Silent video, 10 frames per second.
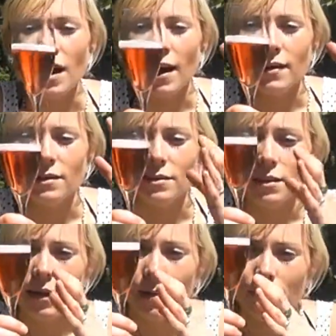and
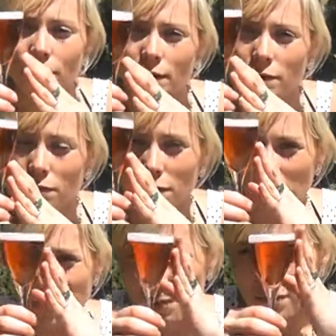it
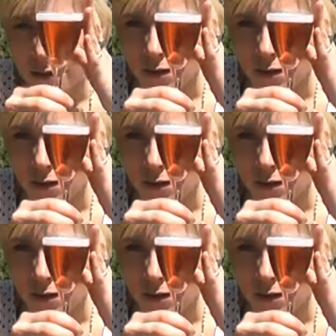flows up in a